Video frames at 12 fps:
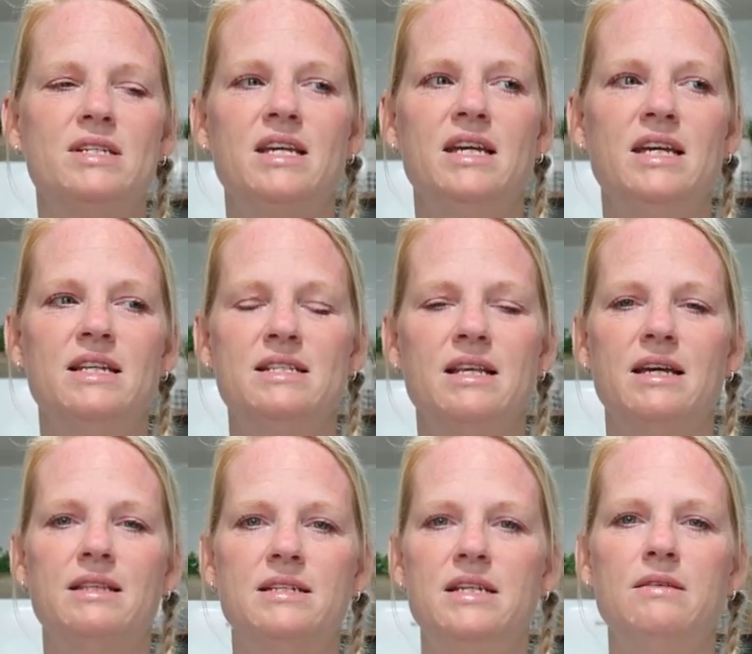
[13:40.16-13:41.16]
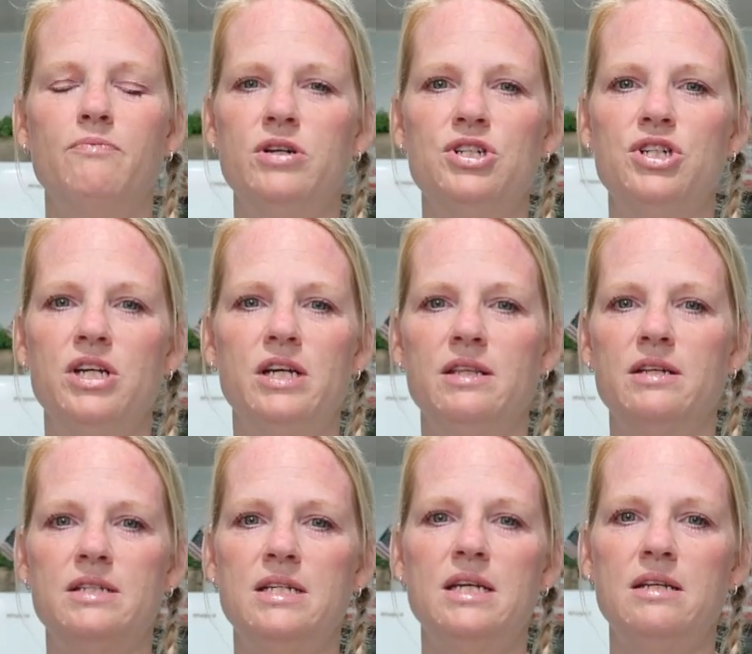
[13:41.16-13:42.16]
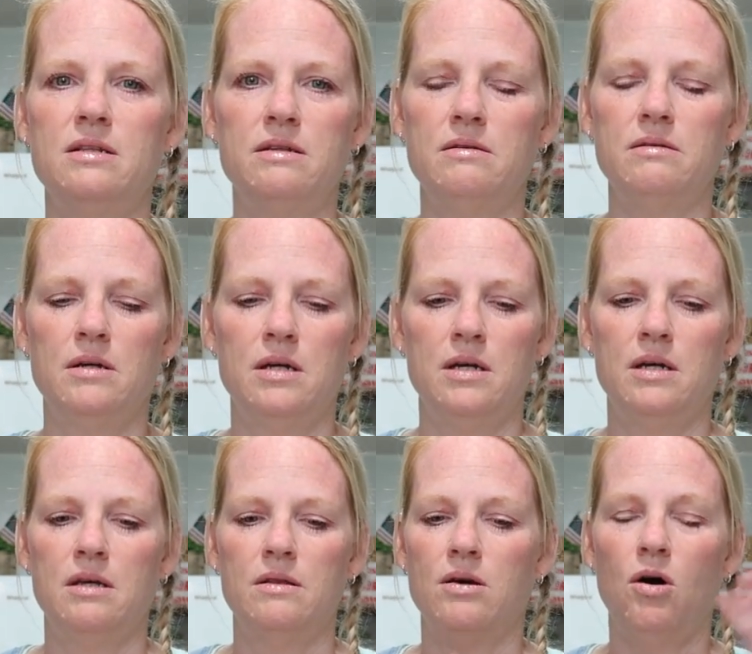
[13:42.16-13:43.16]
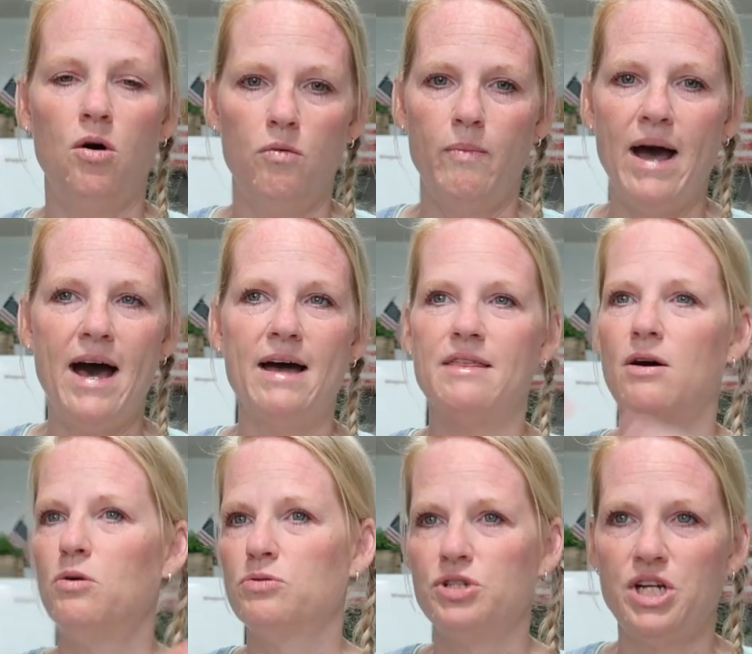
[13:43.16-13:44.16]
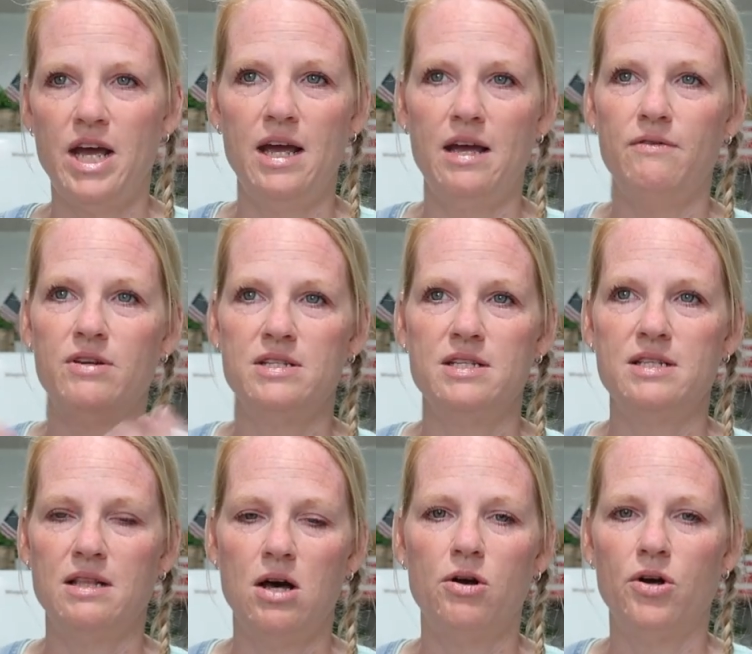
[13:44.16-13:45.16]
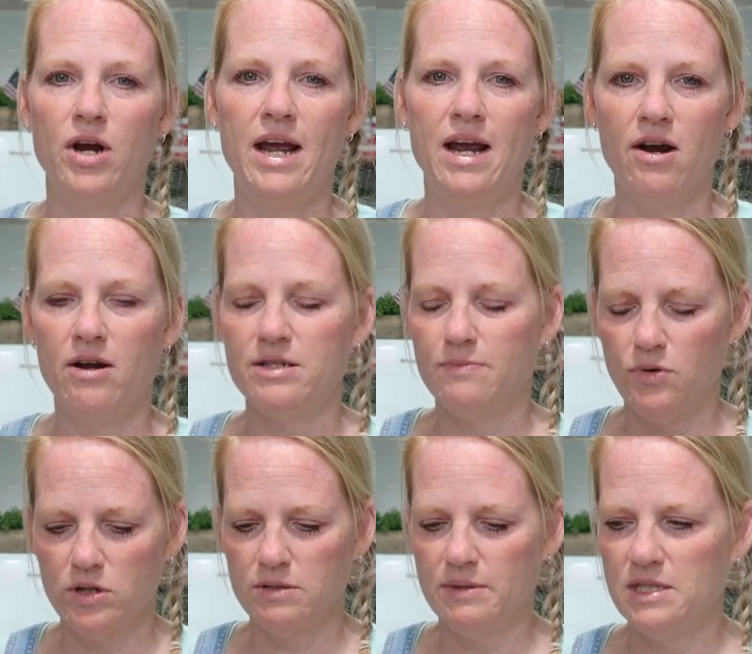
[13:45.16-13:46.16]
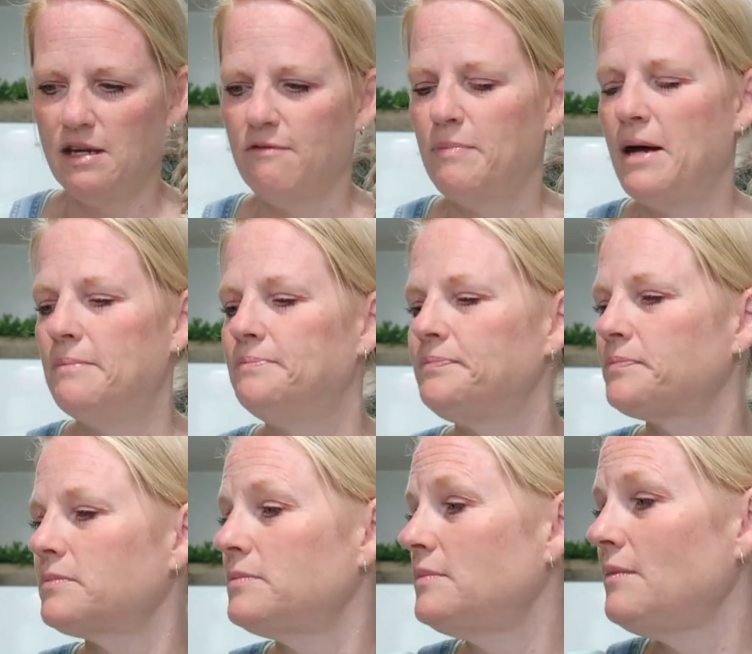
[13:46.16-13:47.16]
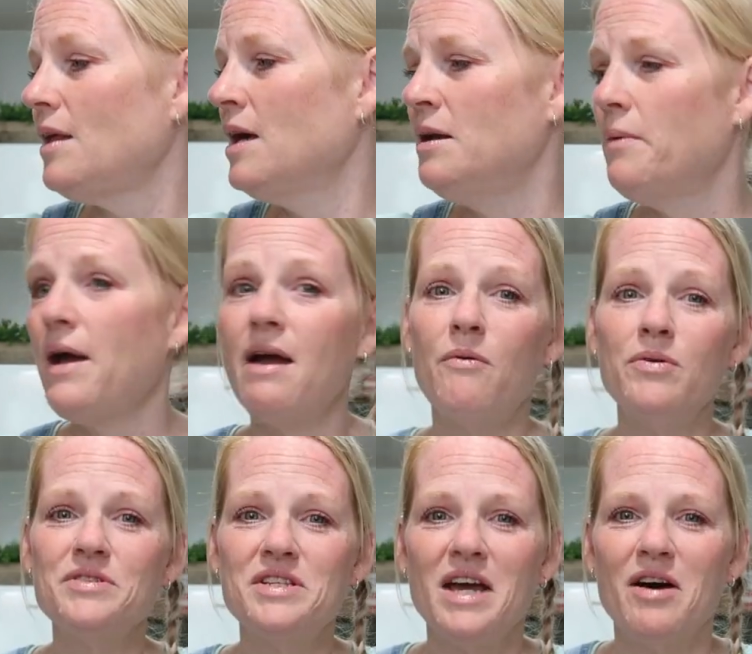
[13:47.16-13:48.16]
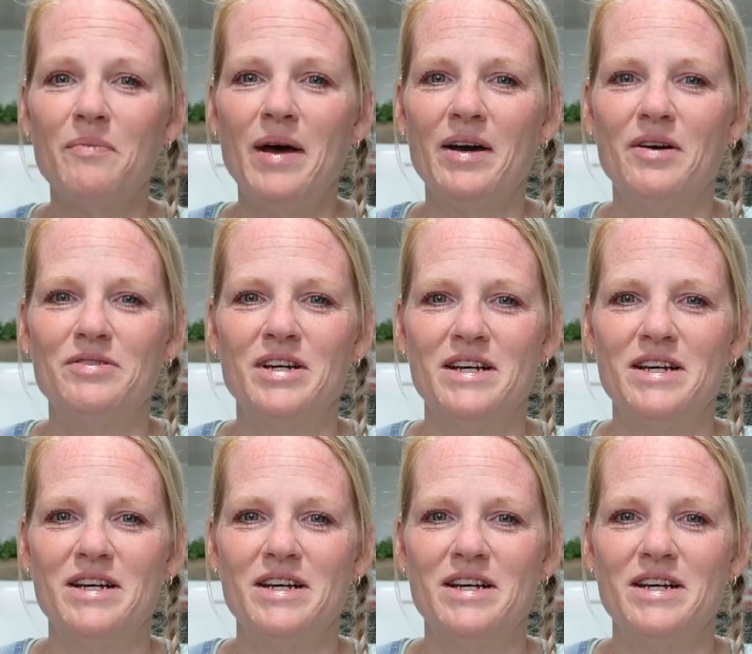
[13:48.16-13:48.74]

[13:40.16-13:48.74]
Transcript: um, he gets like the teeth brushing, the teeth, the the whole bath, the whole shave because he's longer hair. It's more expensive, but anyway, we'll see how Petco